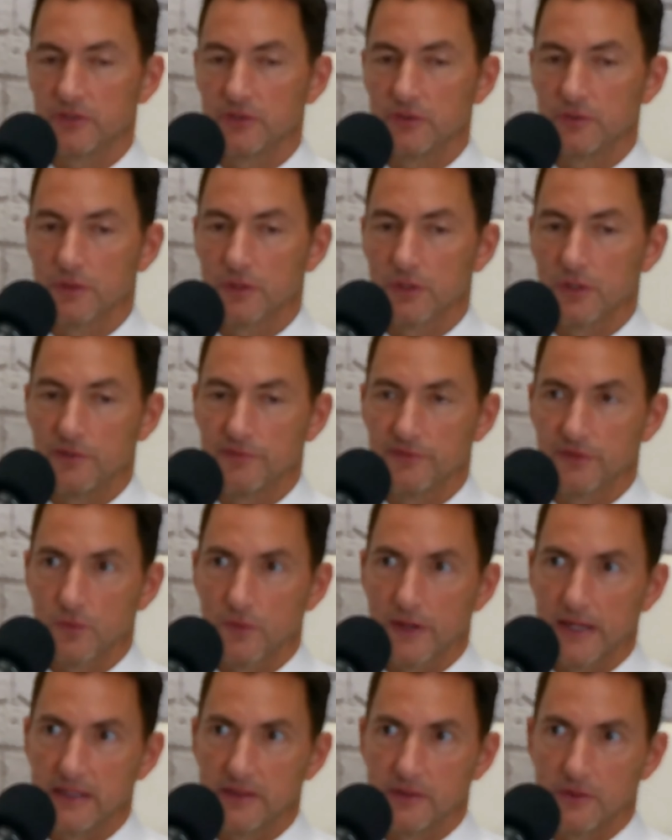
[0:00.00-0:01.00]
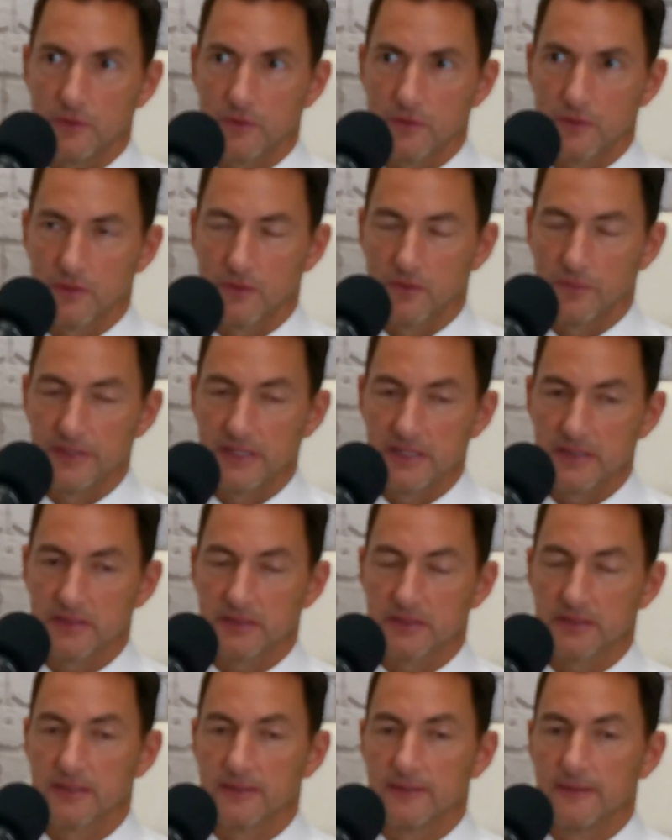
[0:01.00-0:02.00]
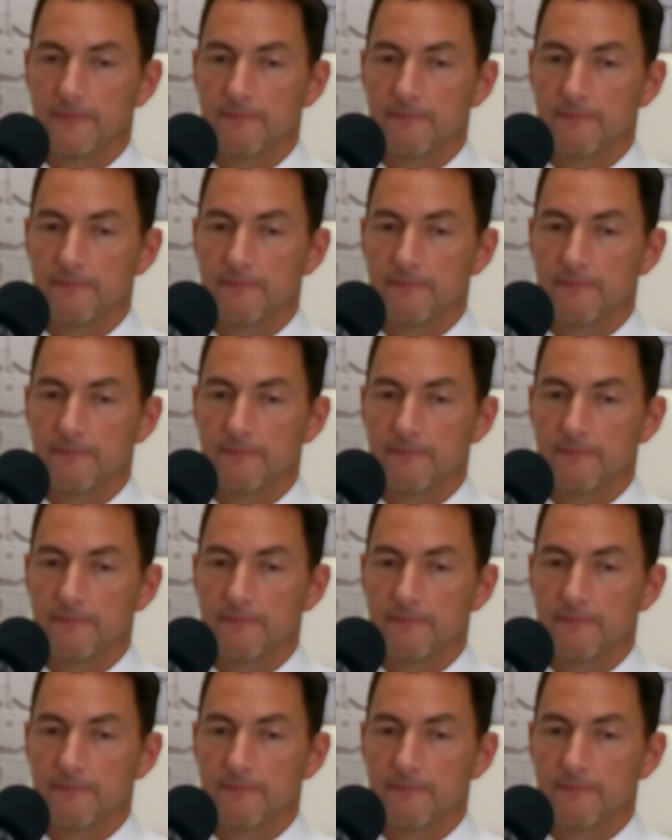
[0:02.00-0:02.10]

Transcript: who were overweight or obese